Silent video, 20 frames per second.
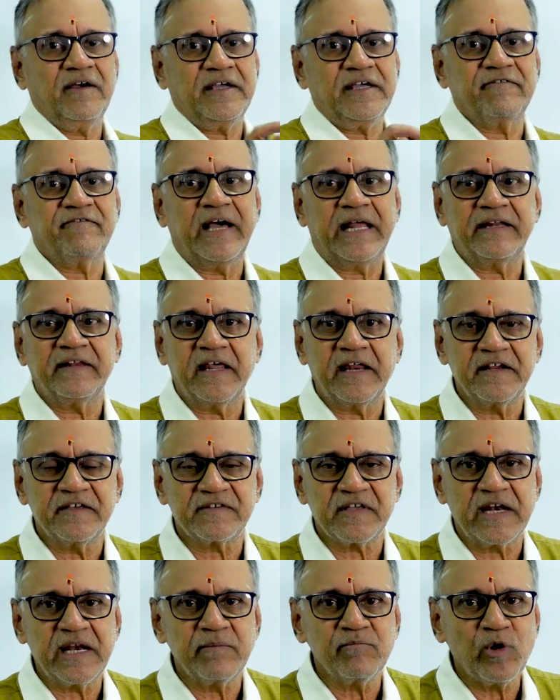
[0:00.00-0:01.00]
When there
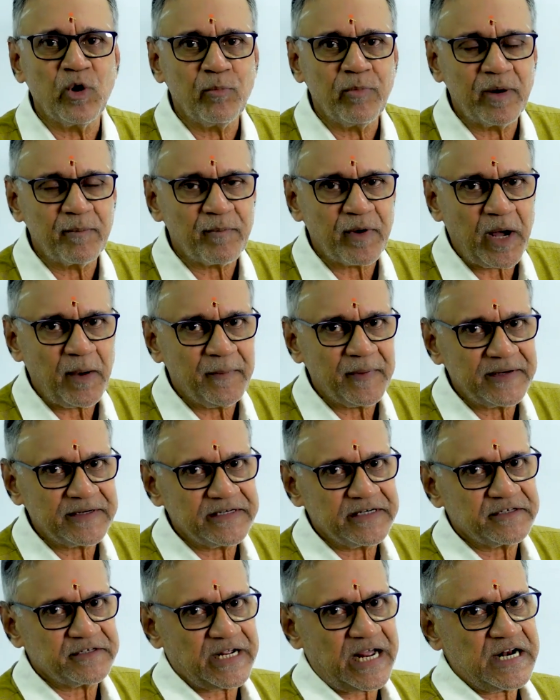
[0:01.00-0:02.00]
is an immovable
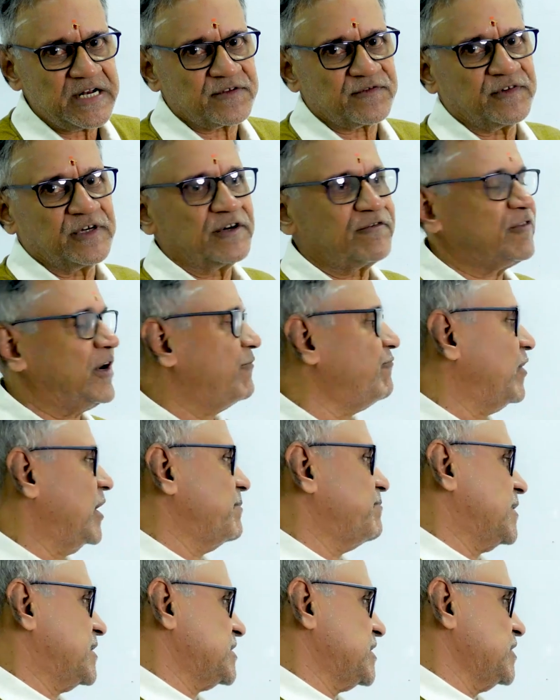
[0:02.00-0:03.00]
property transferred from
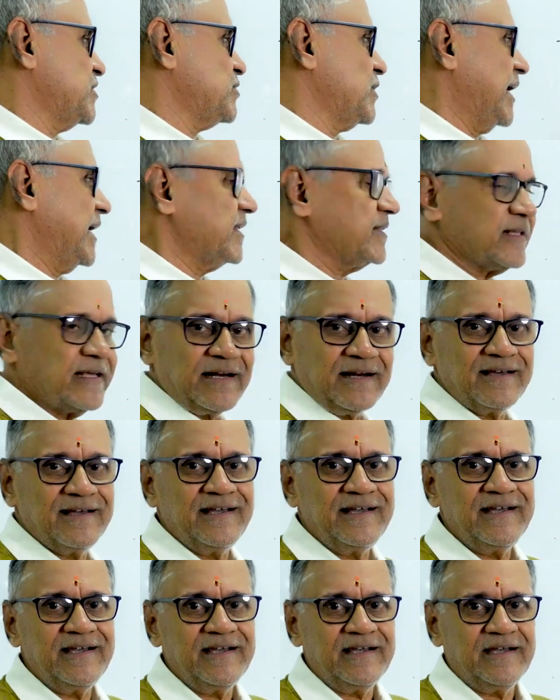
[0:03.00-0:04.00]
one person to another,
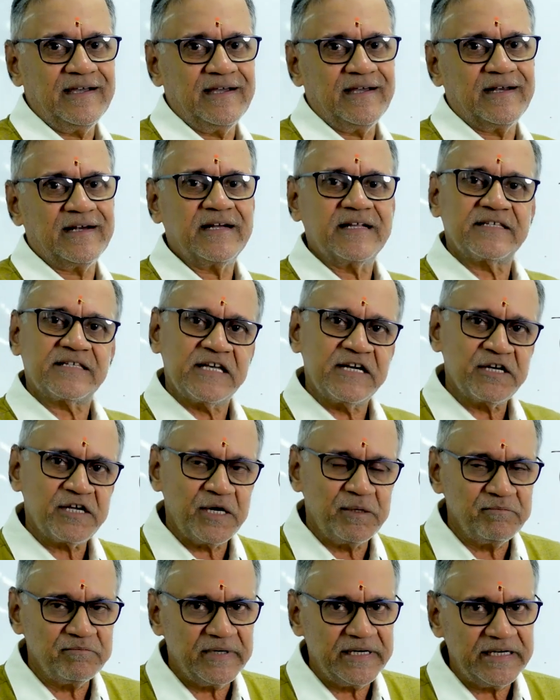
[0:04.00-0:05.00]
it is
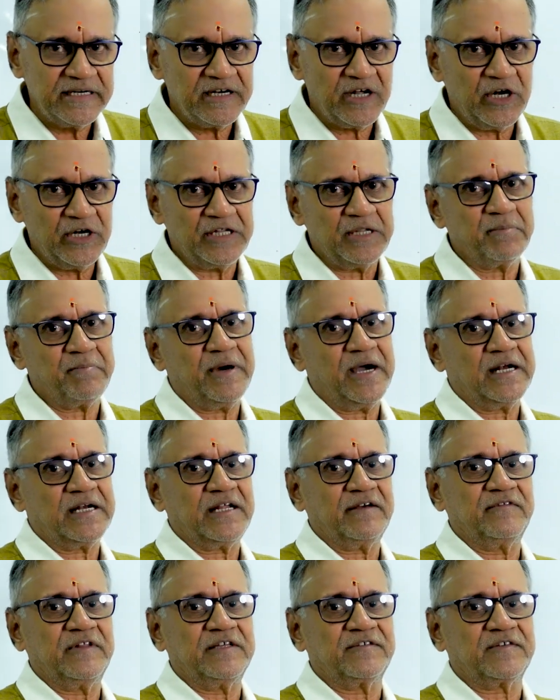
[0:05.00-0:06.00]
incumbent on the part
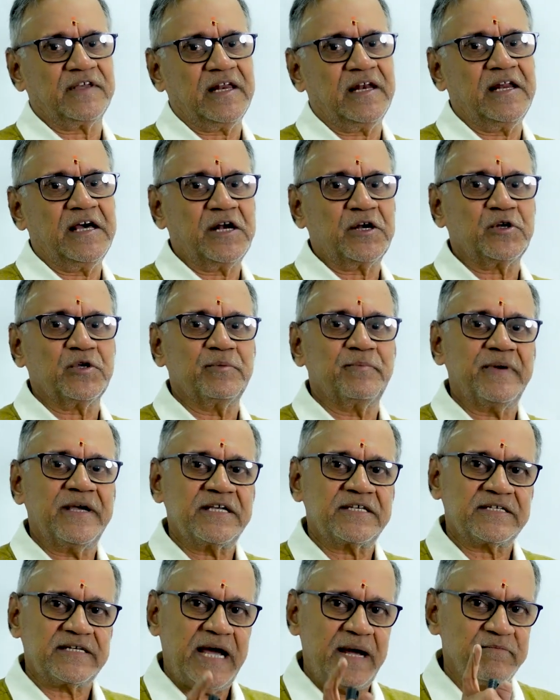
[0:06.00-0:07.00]
of the seller to
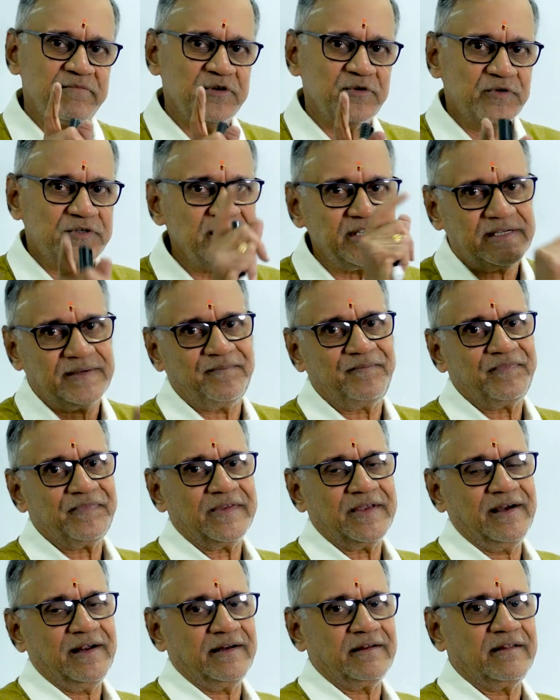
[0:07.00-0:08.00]
pay stamp duty.
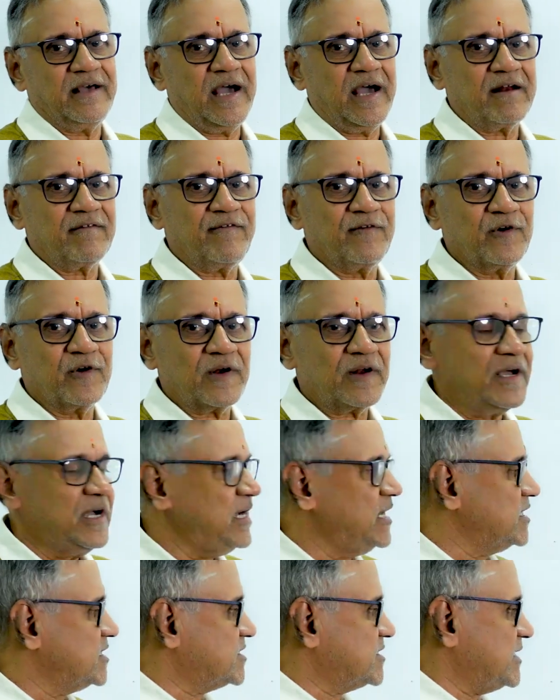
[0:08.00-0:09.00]

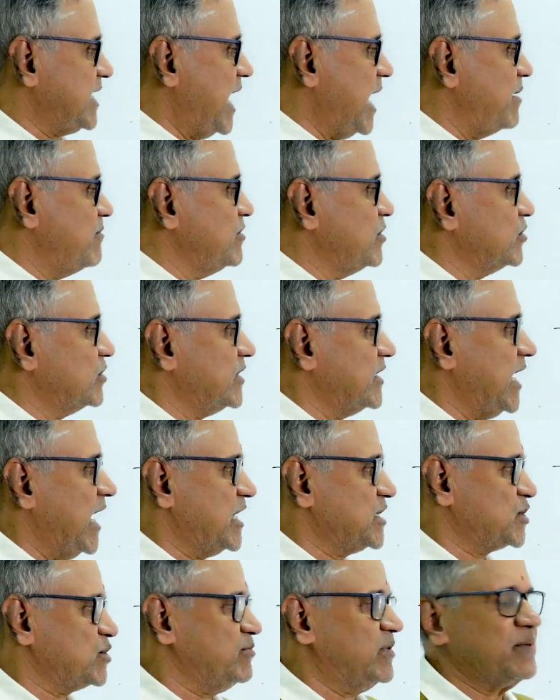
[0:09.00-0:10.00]
Therefore, stamp duty
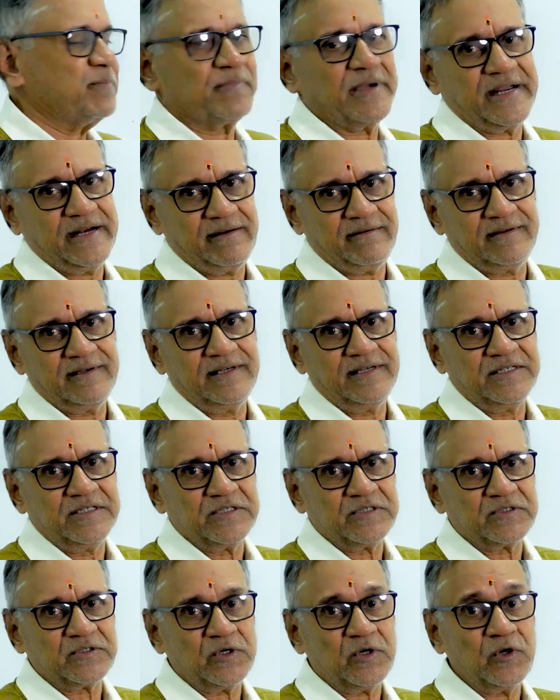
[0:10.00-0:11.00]
has to be paid.
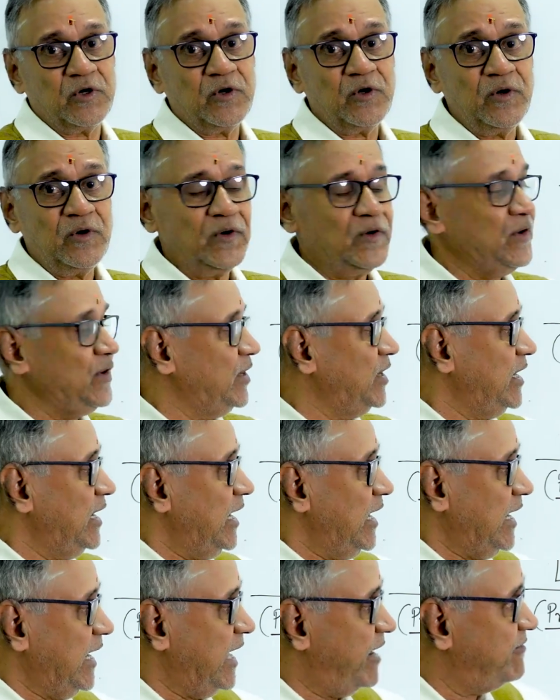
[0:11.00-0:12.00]
So,
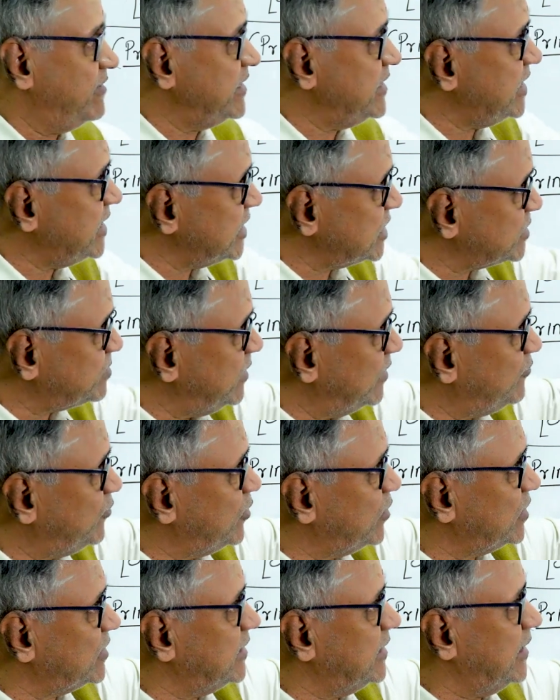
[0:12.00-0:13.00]
11 years
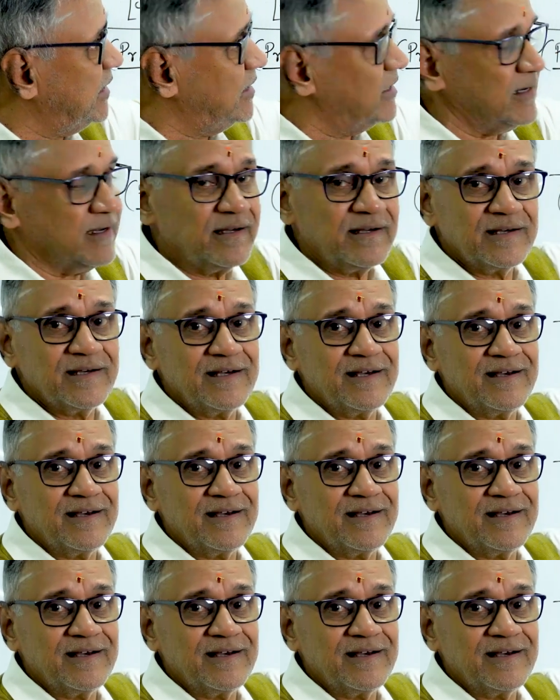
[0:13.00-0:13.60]
before the